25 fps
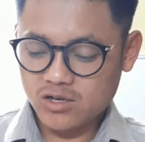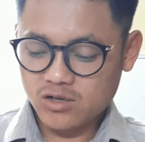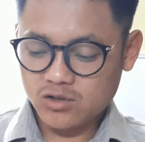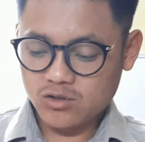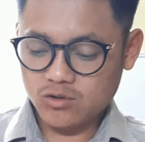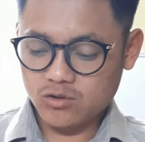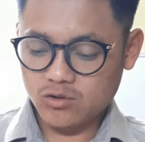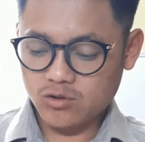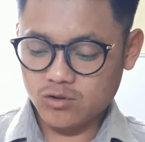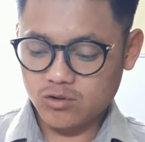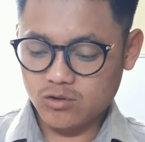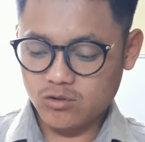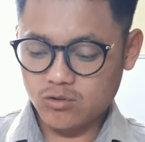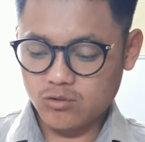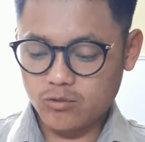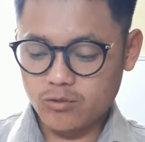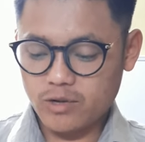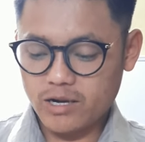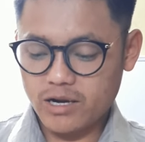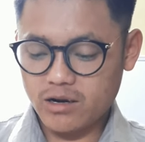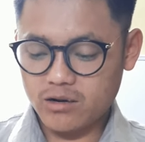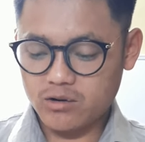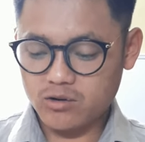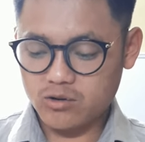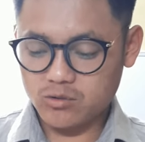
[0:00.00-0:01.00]
though
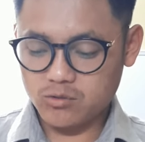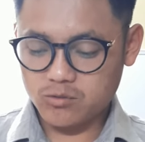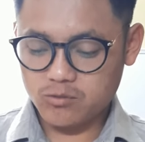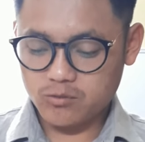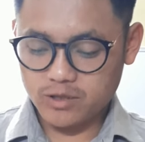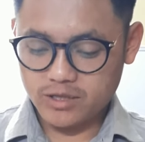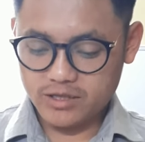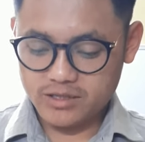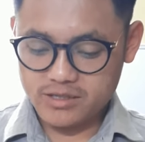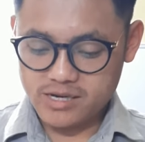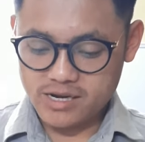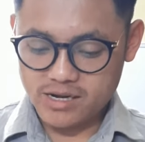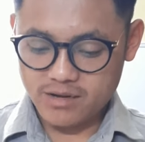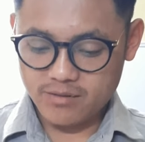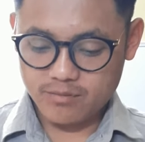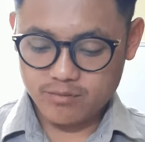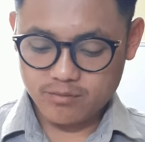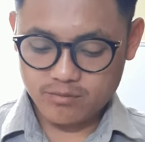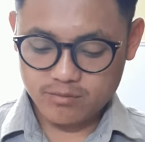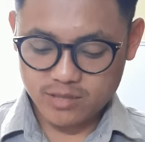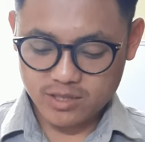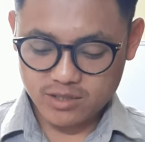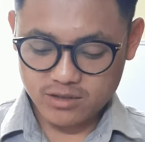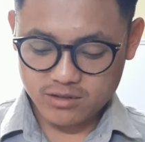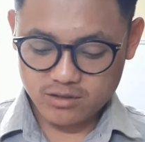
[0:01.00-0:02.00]
we are not with
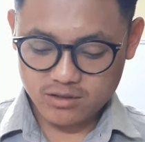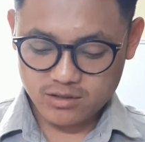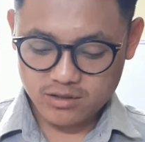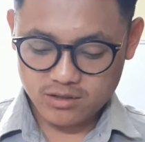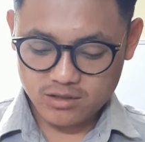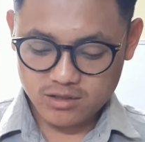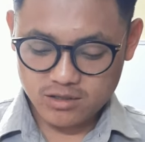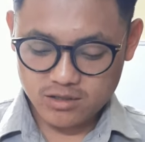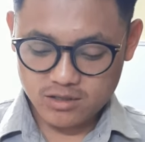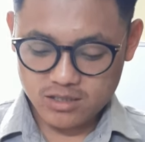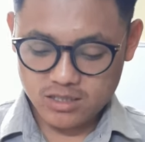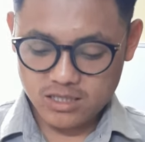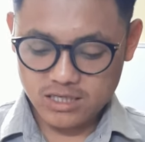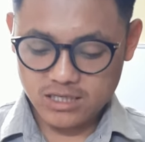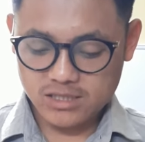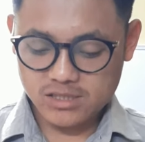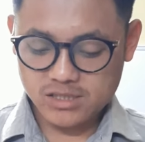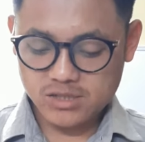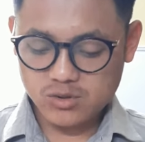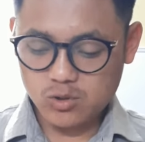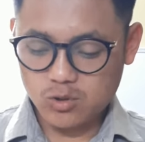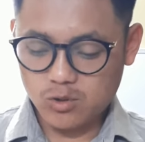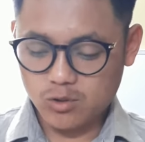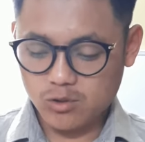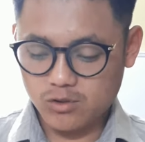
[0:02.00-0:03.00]
them, but
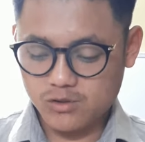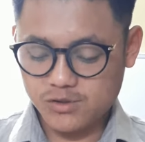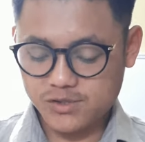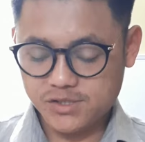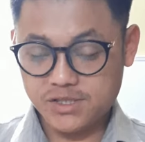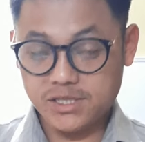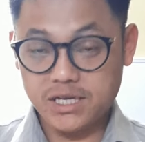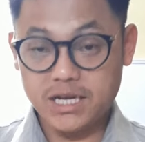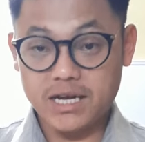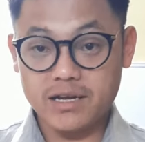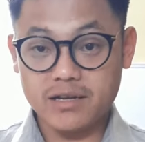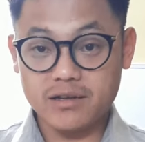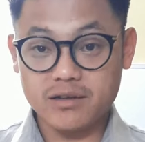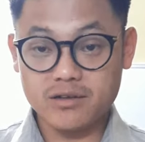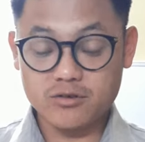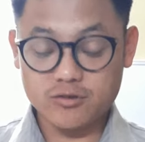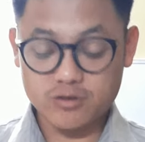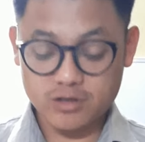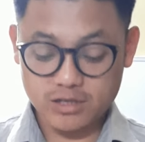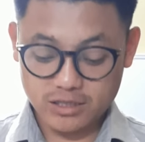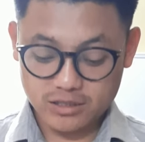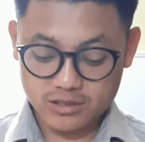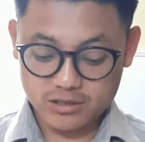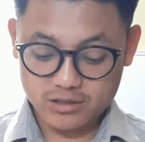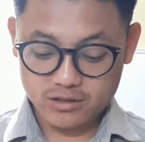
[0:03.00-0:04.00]
let's all stand
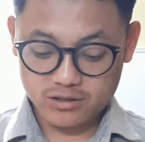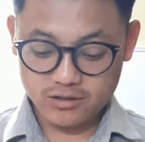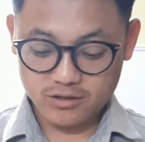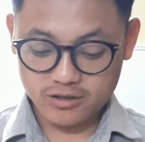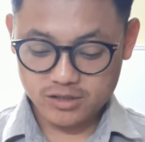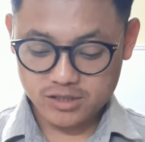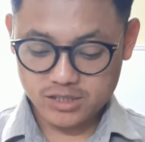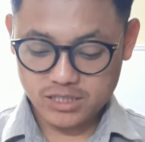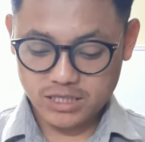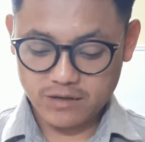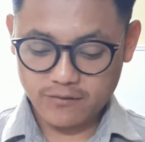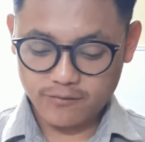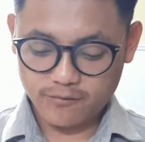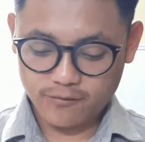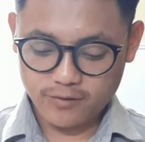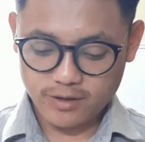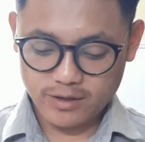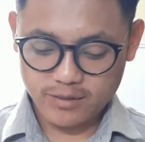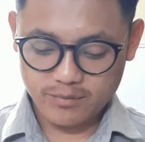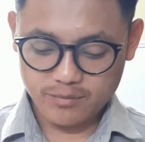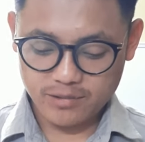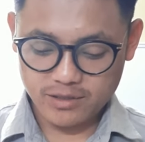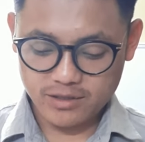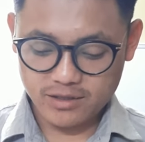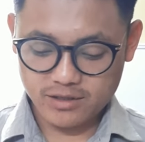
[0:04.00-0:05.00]
together, stand for
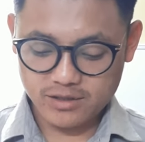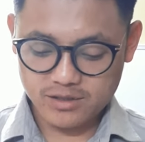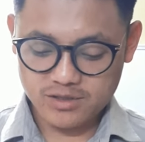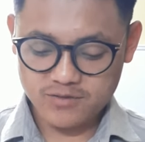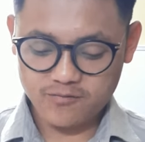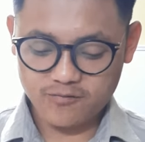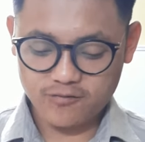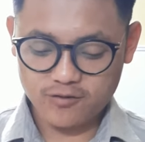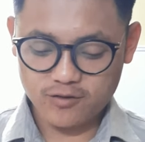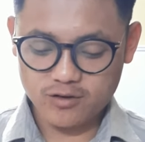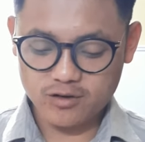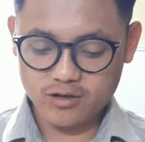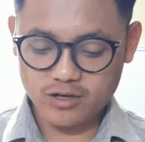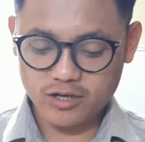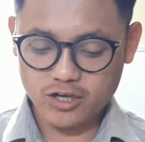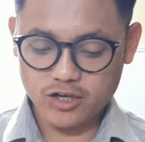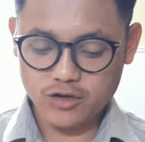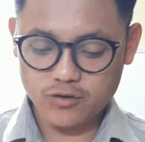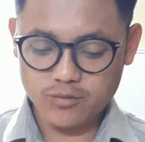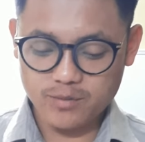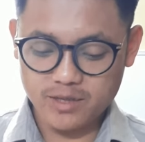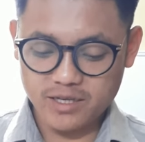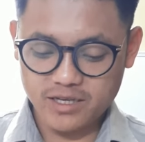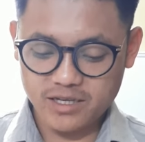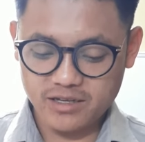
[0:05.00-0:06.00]
him and for the
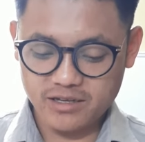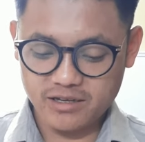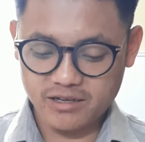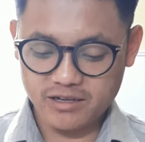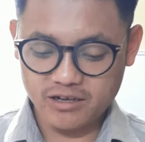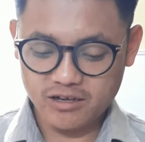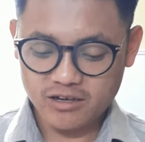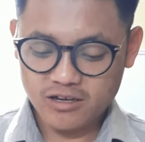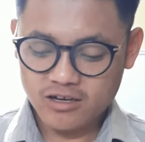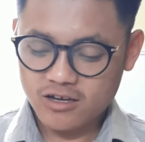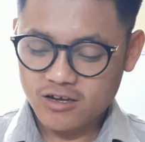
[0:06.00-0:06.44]
humanity,